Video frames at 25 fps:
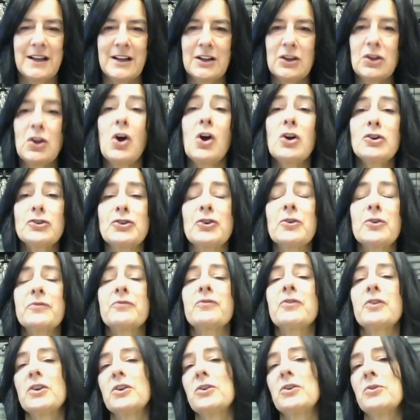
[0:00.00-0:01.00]
Long term
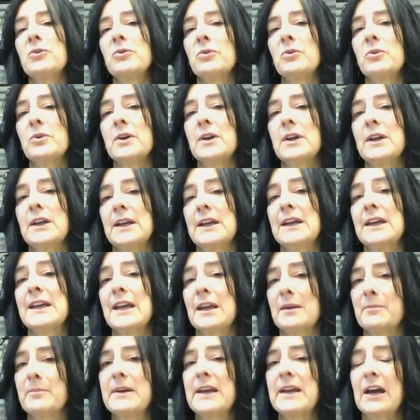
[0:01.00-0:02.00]
for you, it
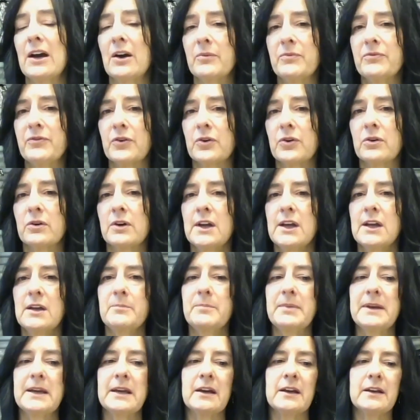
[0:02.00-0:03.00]
can be helpful
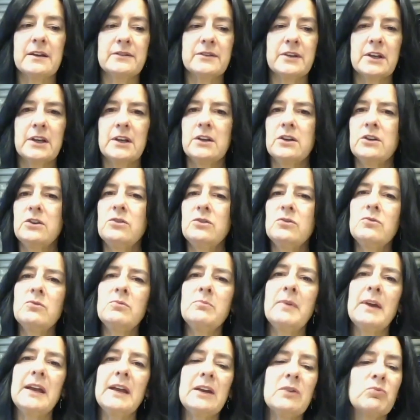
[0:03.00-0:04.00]
because you
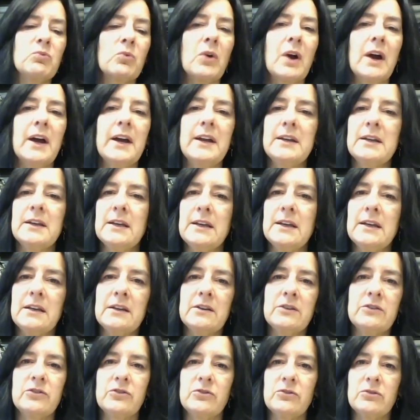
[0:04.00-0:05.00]
may run
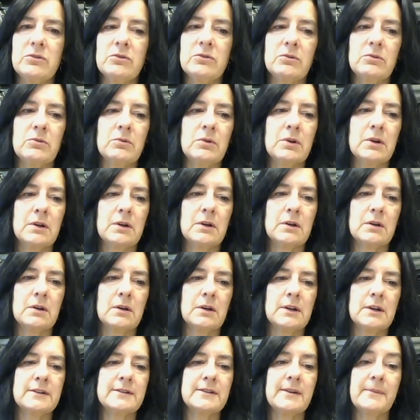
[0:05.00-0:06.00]
into
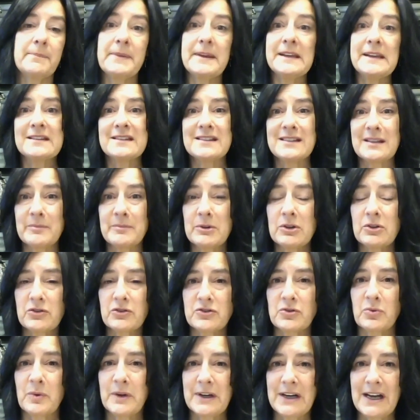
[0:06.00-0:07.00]
something similar
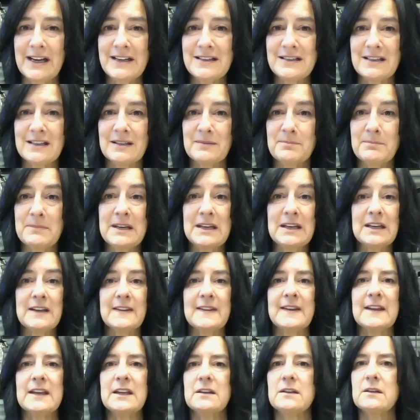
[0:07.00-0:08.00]
to what I did,
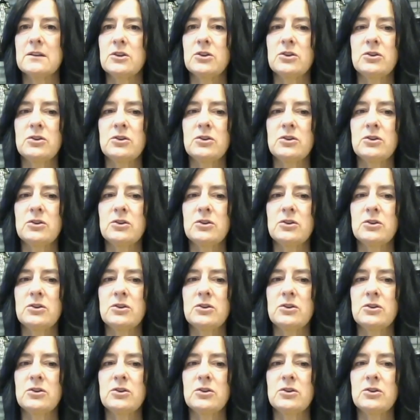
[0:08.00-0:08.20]
meaning that